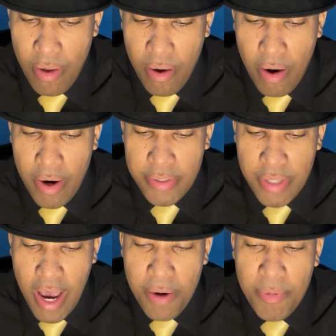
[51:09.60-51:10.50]
All right, so
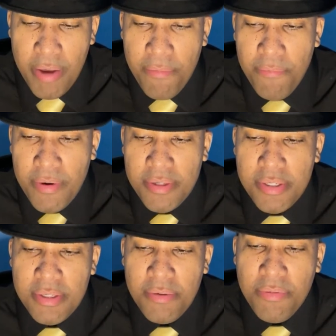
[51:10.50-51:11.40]
how do we get from
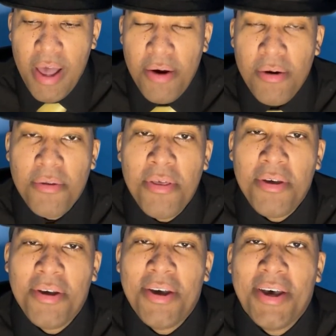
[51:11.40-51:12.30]
venison to flat earth?
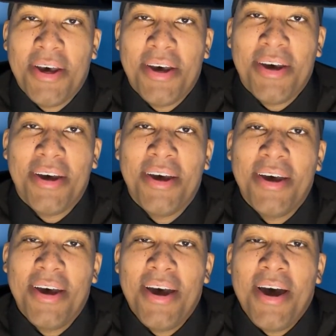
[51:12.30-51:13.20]

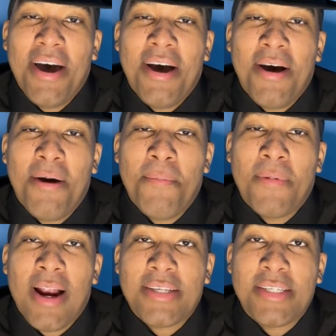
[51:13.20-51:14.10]
And
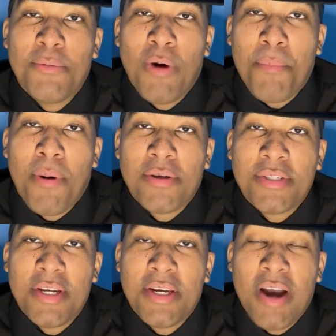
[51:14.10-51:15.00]
I see one
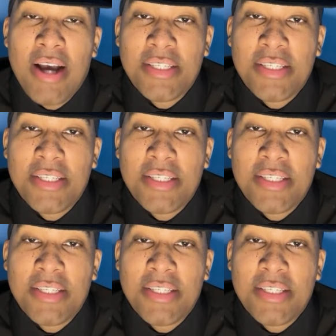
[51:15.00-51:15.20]
person in here.